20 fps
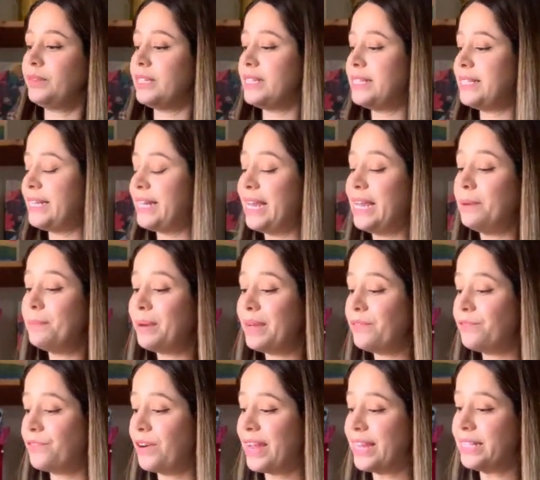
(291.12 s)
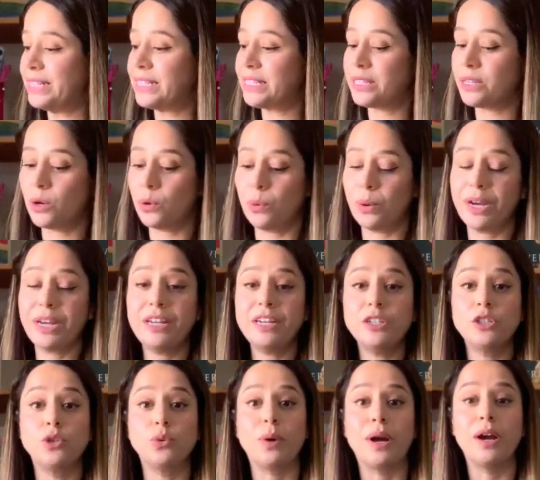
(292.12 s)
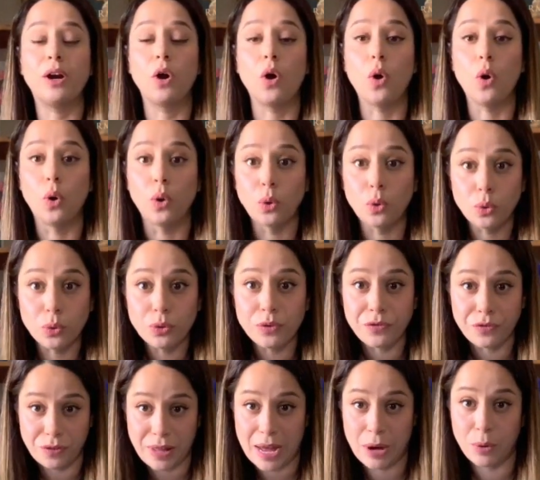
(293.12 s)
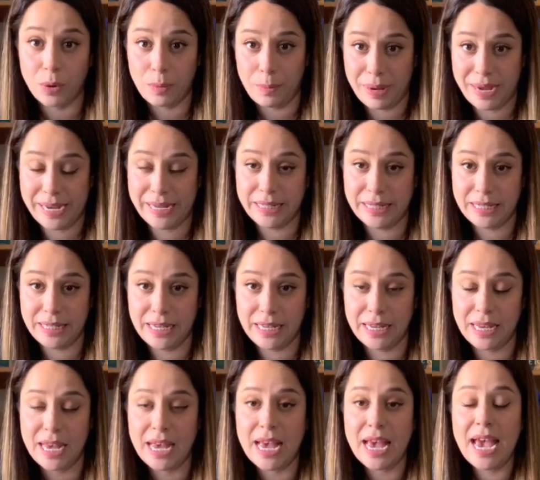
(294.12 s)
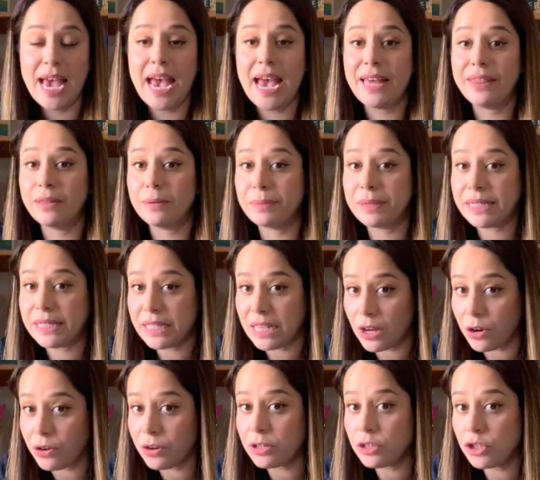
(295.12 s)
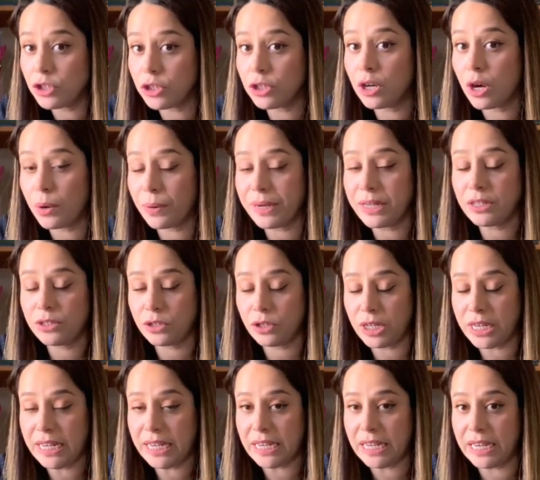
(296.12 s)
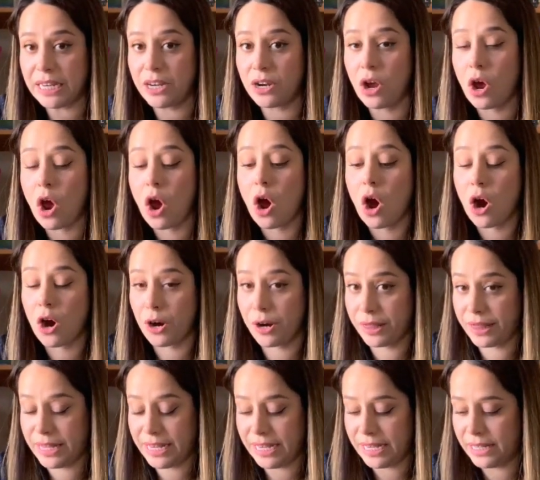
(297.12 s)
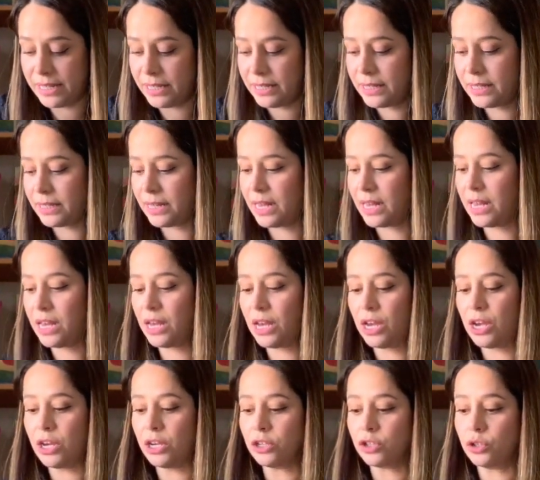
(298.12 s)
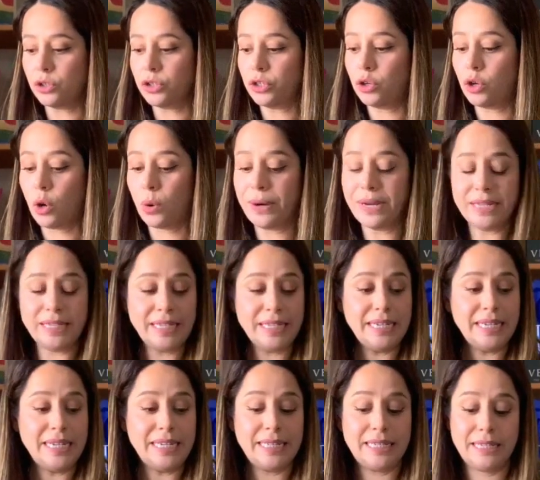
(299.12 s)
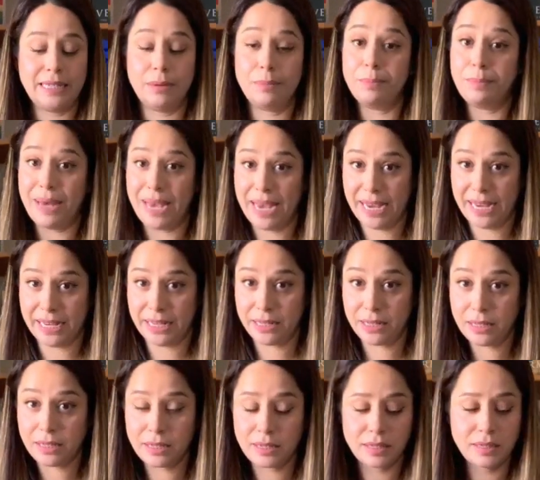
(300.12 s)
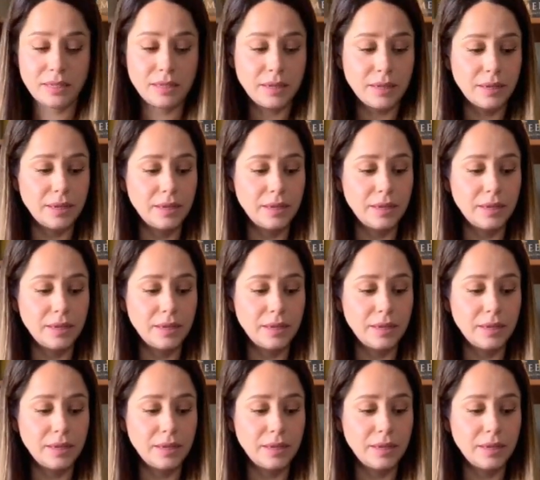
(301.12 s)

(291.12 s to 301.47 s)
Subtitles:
Today, my friends, we're gonna do our own flower painting. And the materials you're going to need are these. So you're going to need some paints.